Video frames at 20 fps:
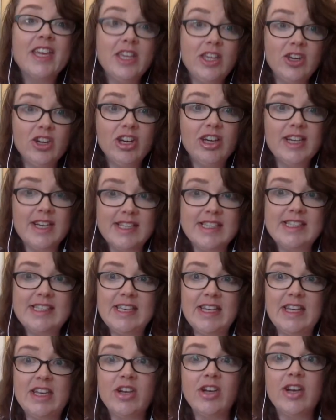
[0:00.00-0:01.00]
you're going
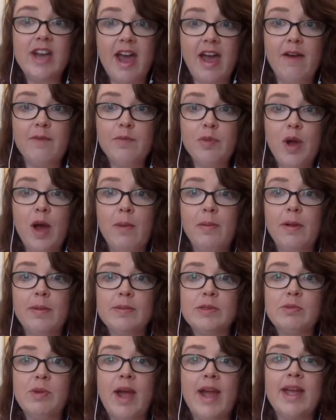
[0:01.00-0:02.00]
to have
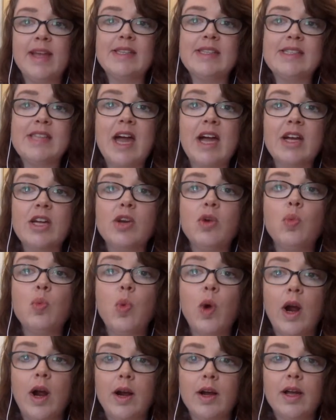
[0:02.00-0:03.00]
problems, right? It's not going to
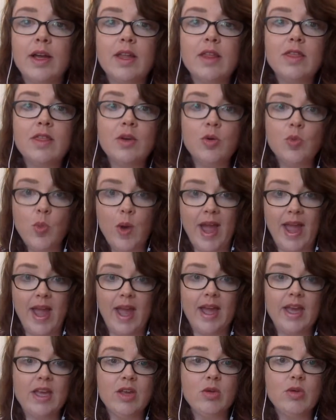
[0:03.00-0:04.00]
work the
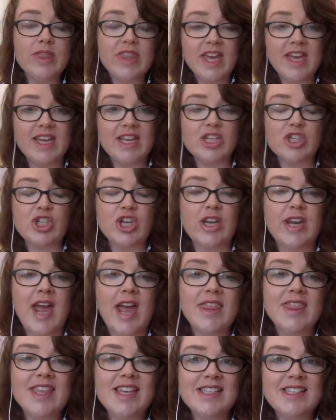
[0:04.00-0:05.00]
way you think it should.
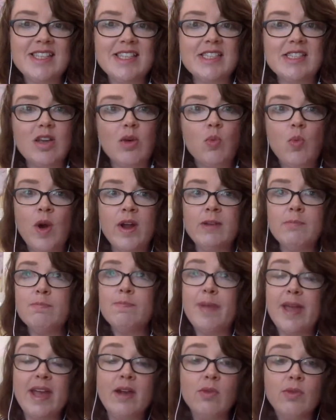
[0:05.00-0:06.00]
And this is one
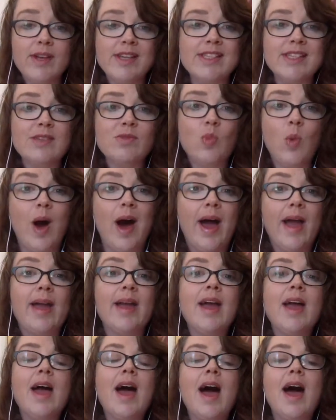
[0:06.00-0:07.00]
big reason
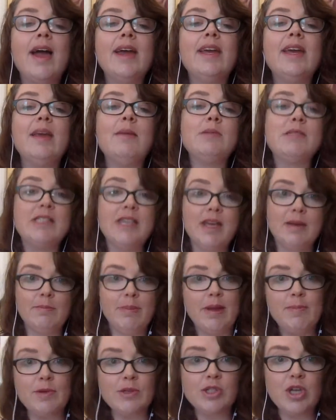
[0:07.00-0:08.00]
why I keep seeing
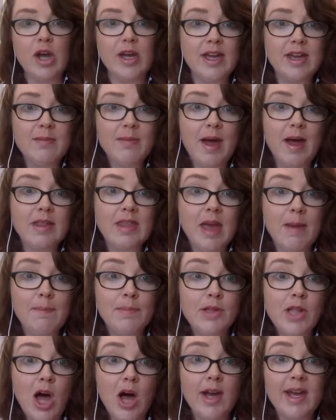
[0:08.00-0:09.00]
people talking about
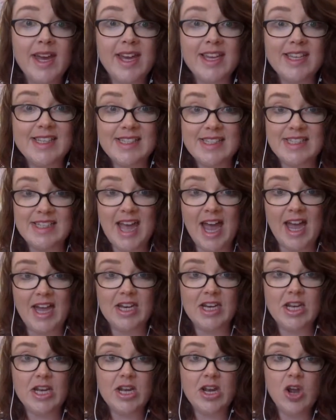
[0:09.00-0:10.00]
that blogging is
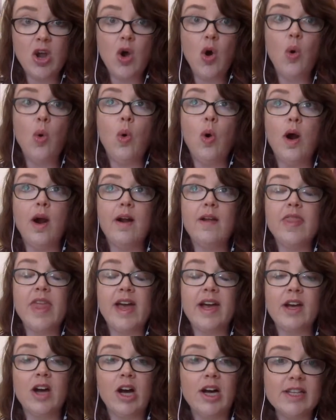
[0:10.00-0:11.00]
dead, or
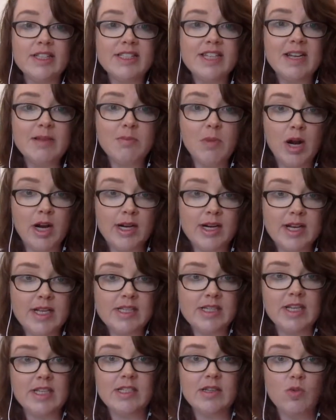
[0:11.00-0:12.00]
that content
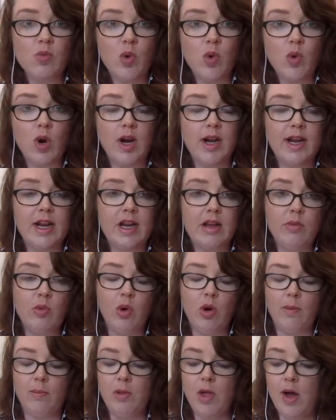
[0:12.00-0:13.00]
marketing doesn't work
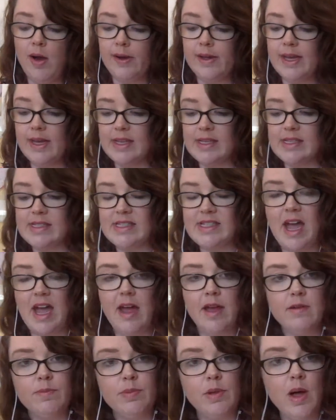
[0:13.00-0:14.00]
anymore. Blogging is
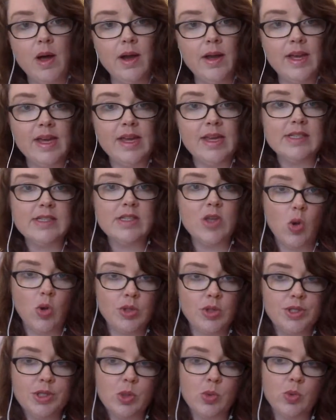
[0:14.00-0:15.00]
dead. Blogging is
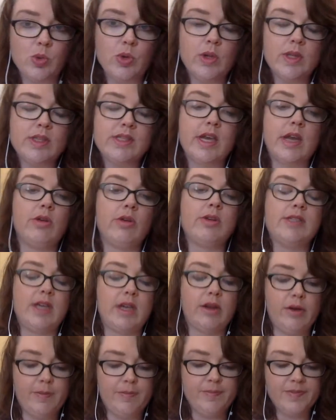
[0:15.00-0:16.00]
old school, et cetera, et
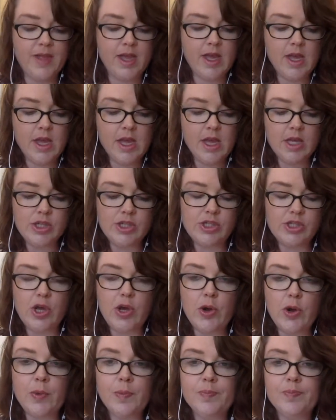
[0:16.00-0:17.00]
cetera.
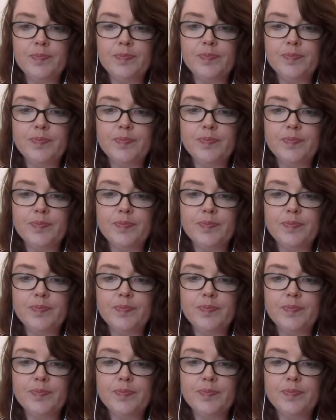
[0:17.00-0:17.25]
So